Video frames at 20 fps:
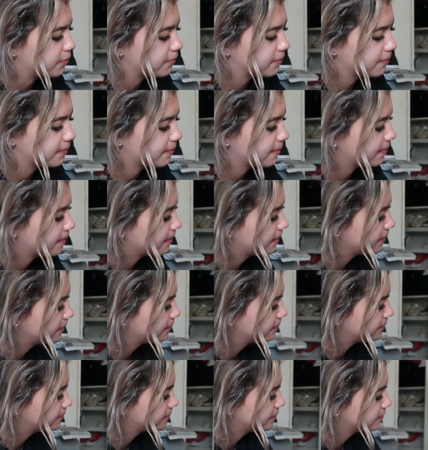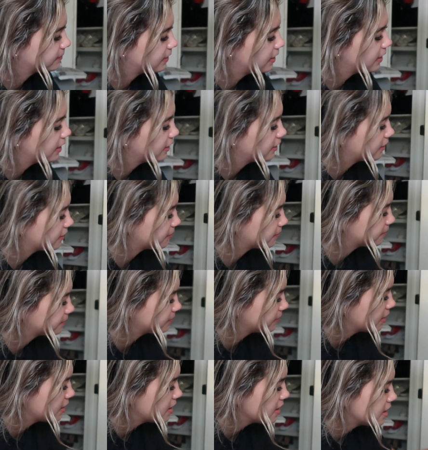Super cute, and they're
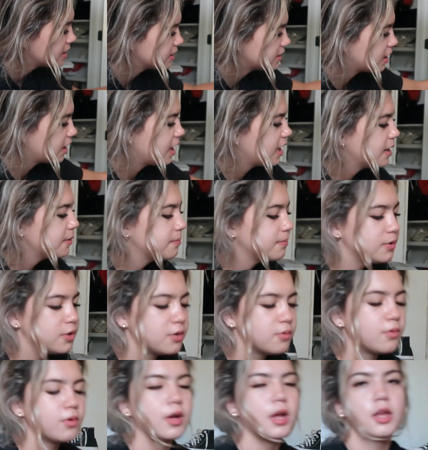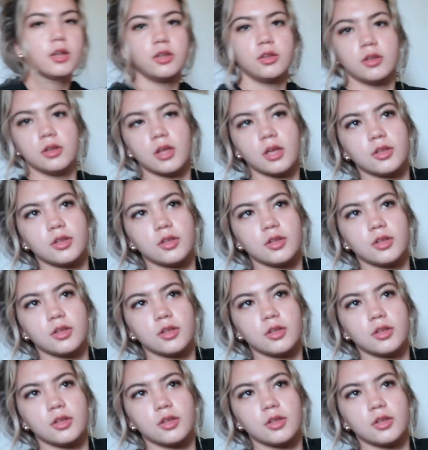comfortable. And That's the you, main idea.